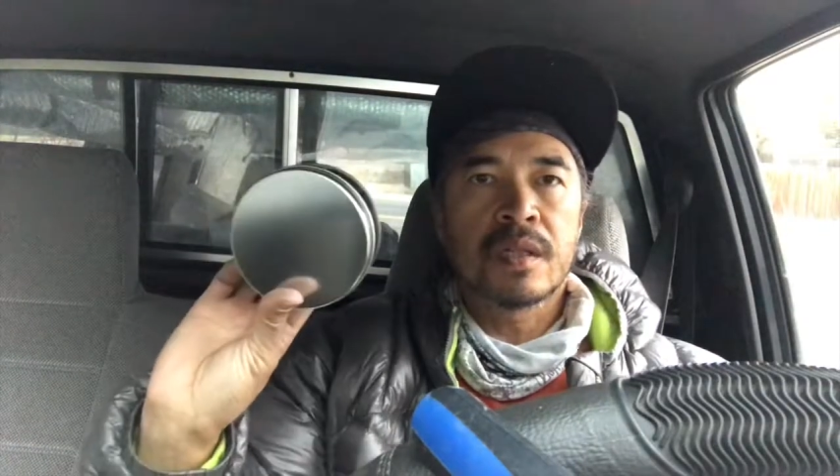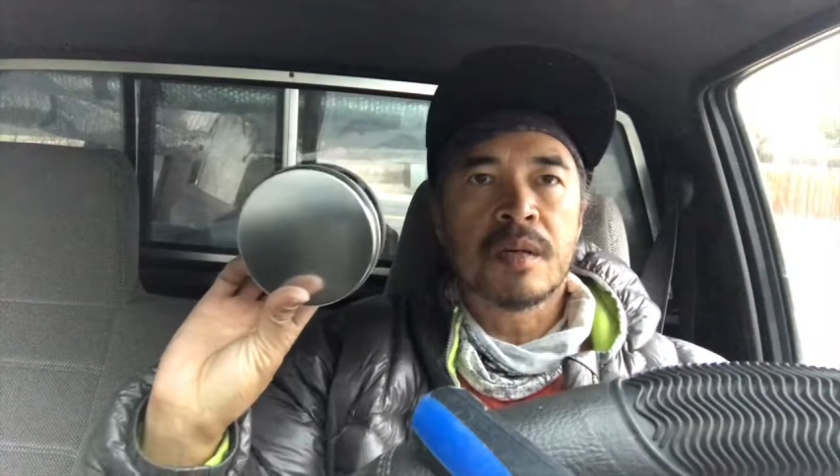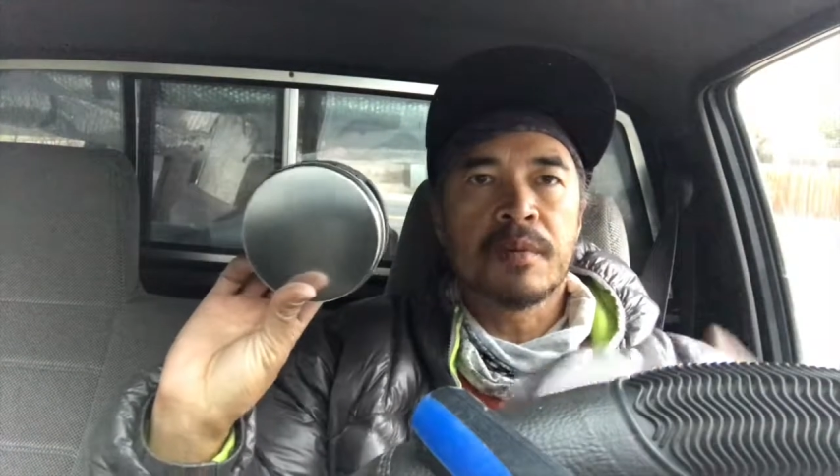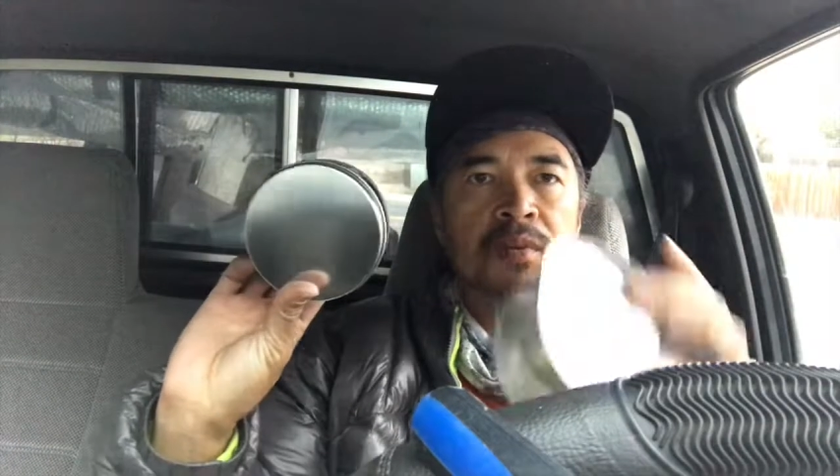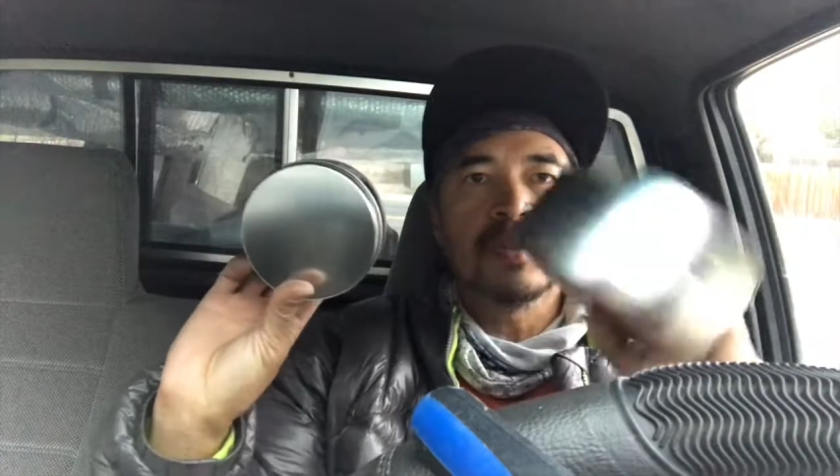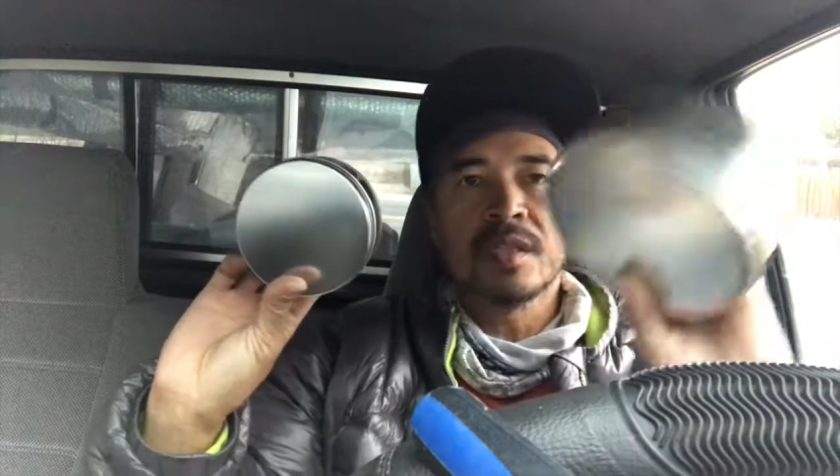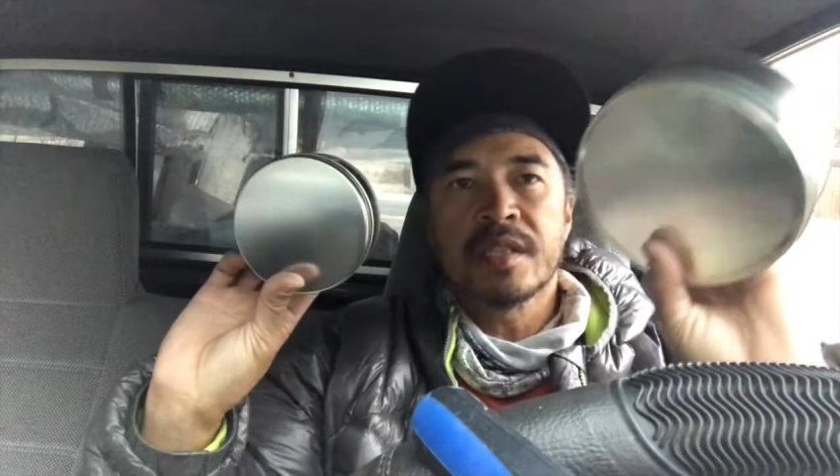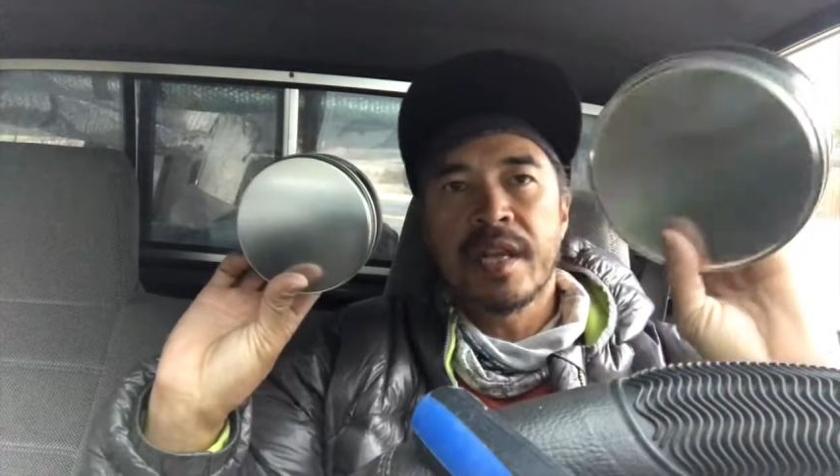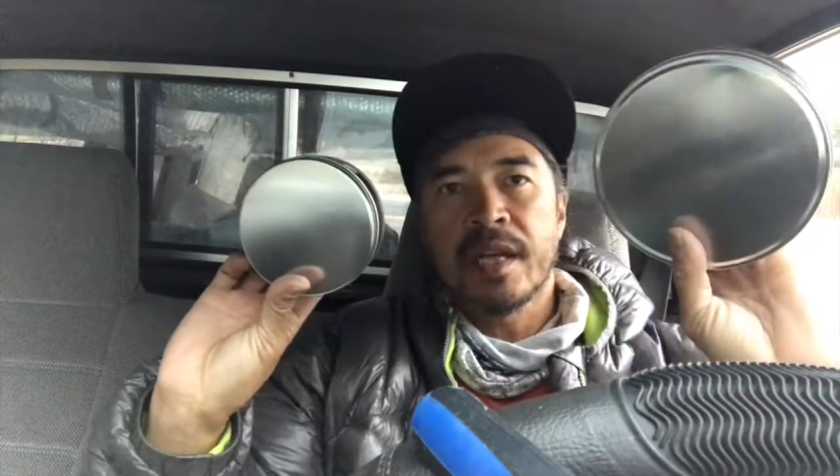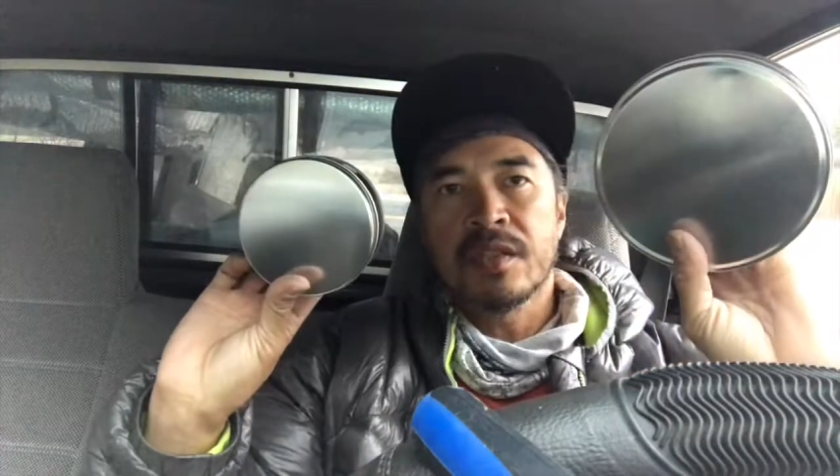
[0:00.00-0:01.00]
couple of these
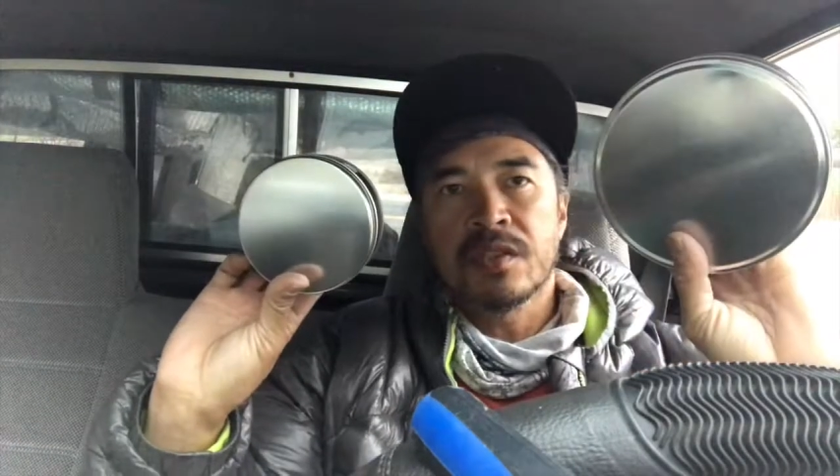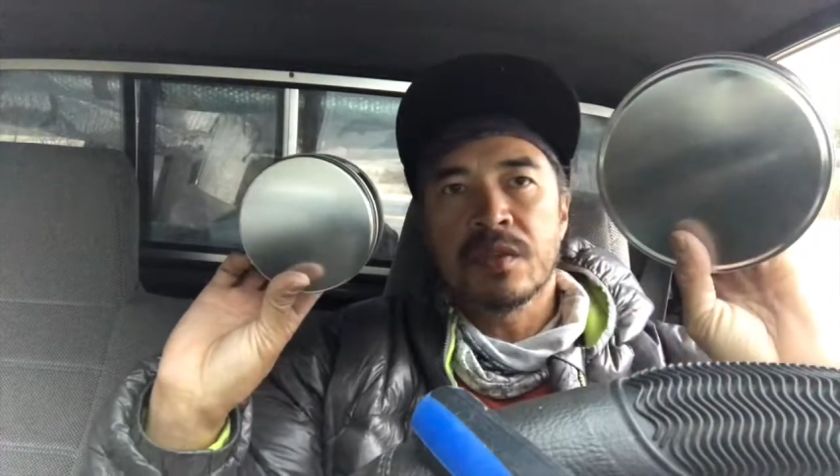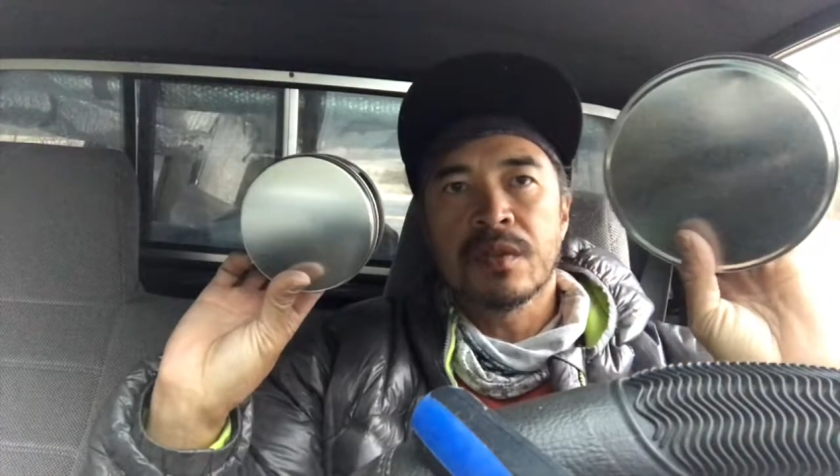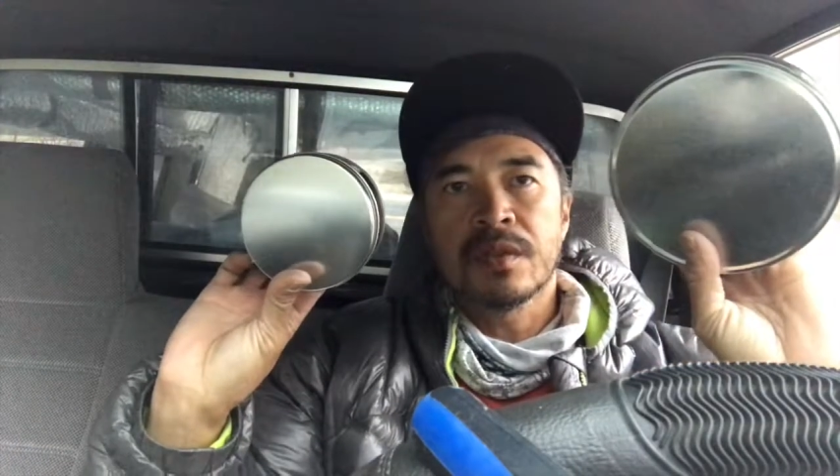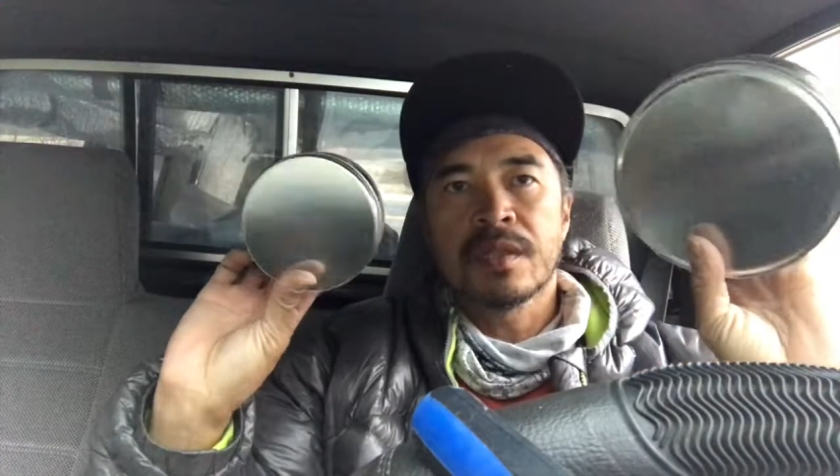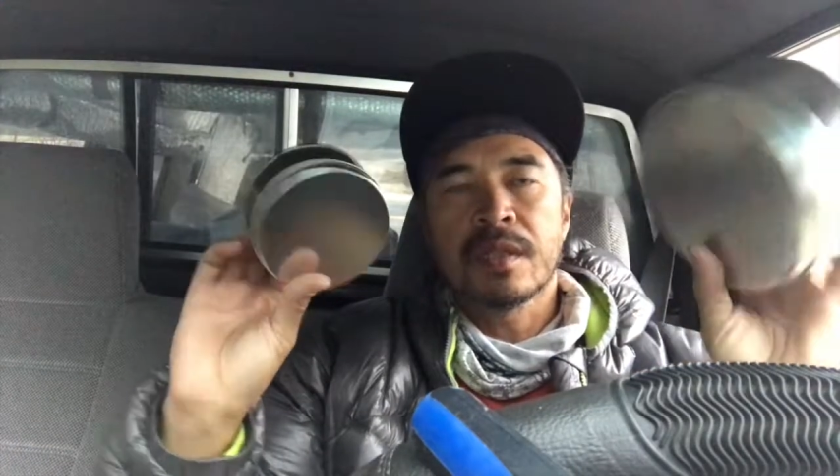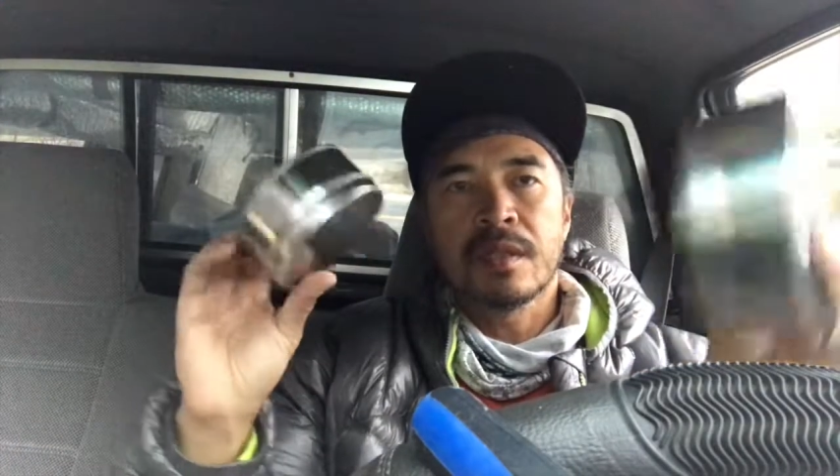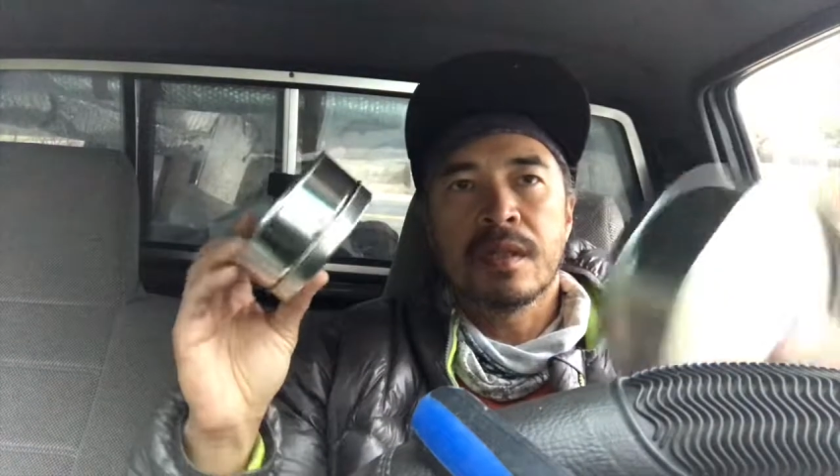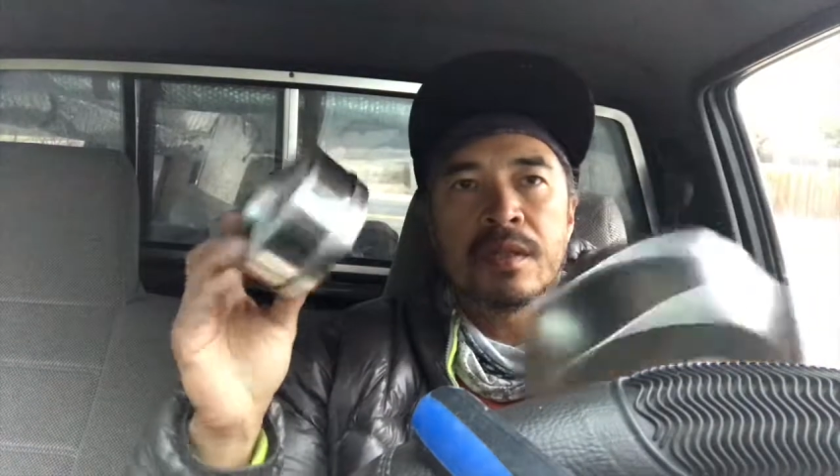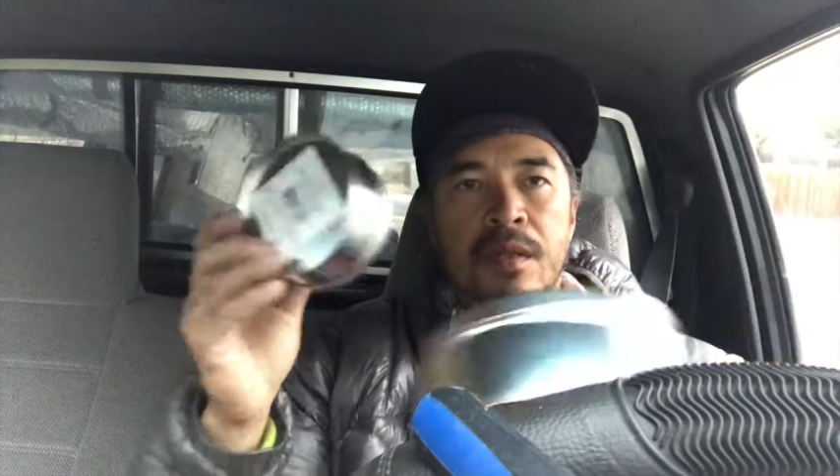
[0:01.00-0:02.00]
canisters
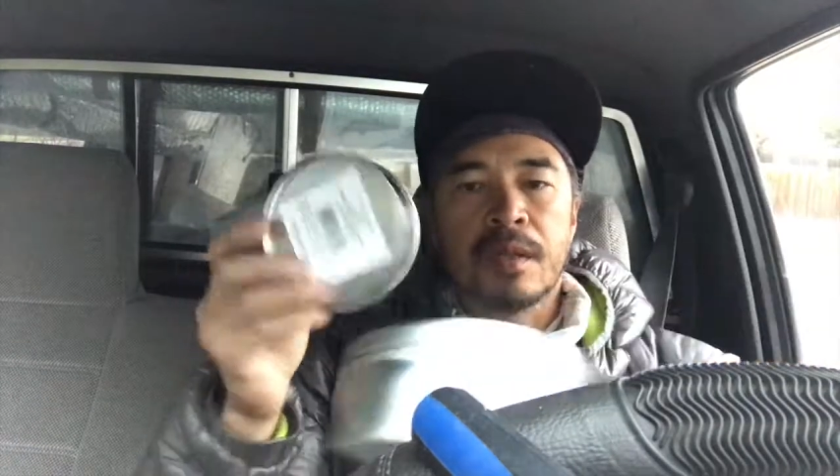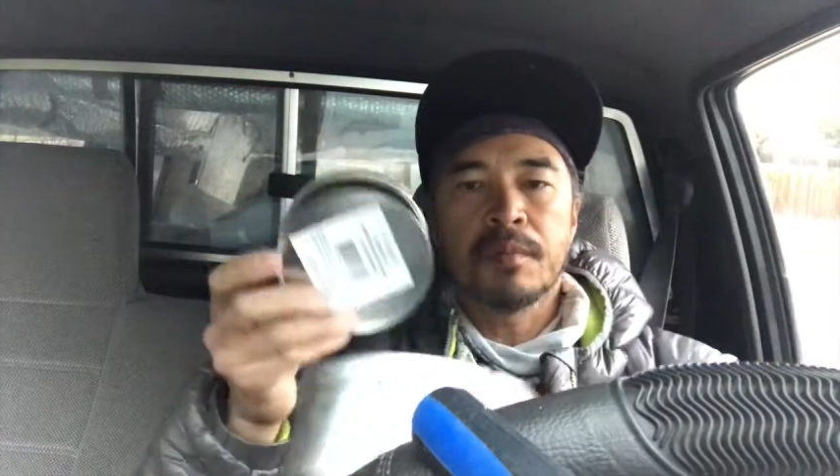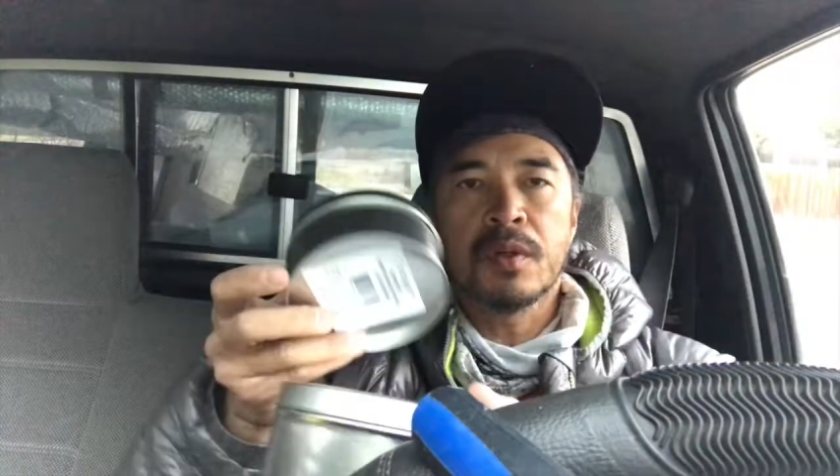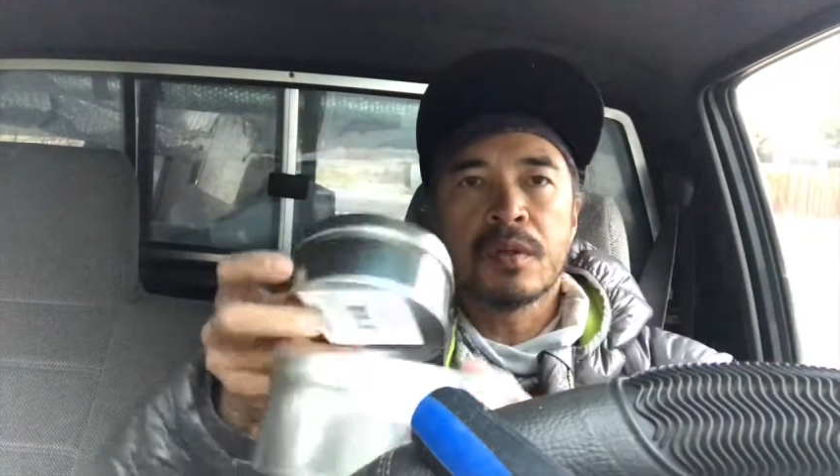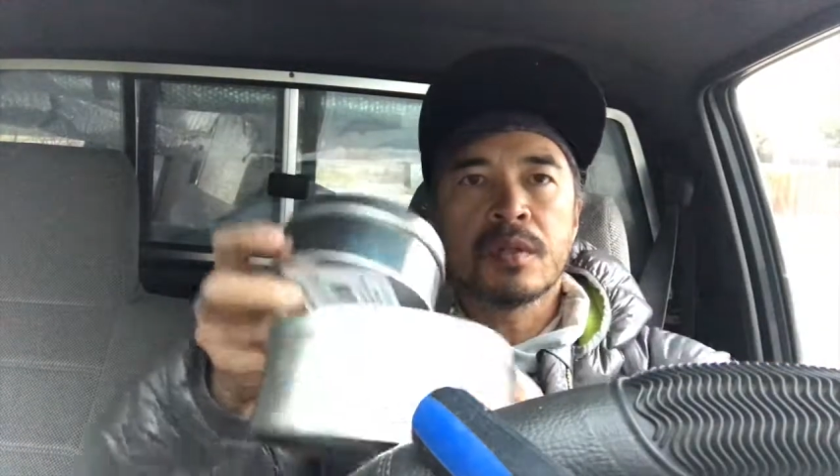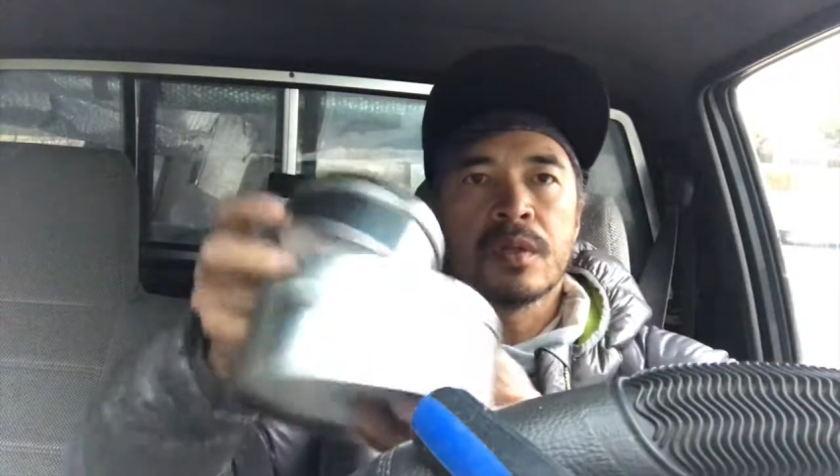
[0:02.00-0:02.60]
and I thought I'd put